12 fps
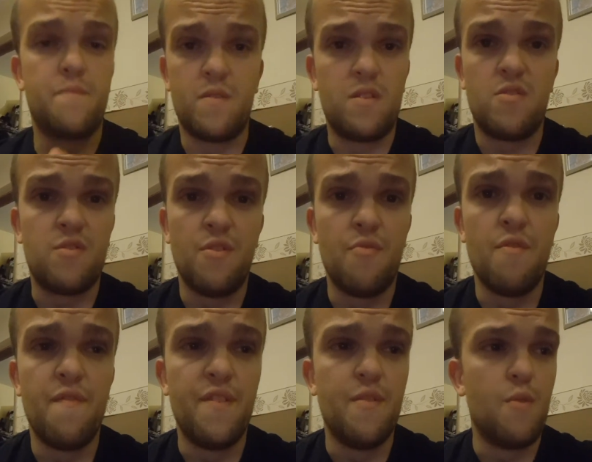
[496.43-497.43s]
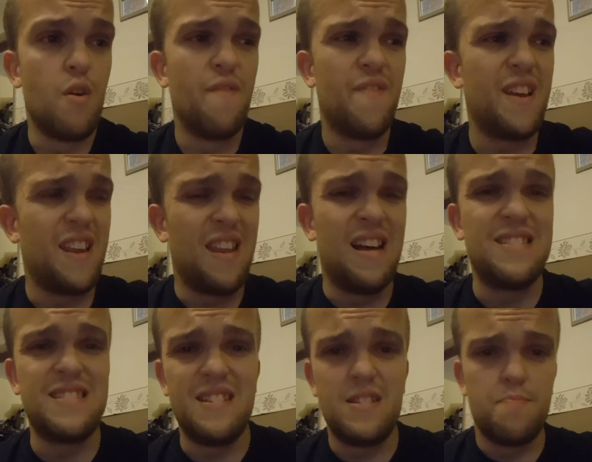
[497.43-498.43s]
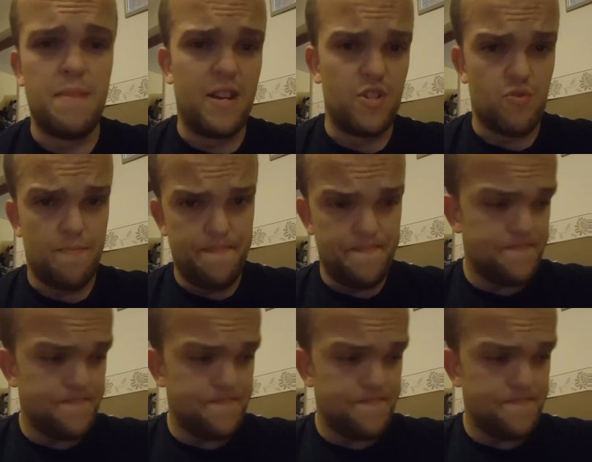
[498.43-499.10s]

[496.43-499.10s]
Still a review of Classics Megatron.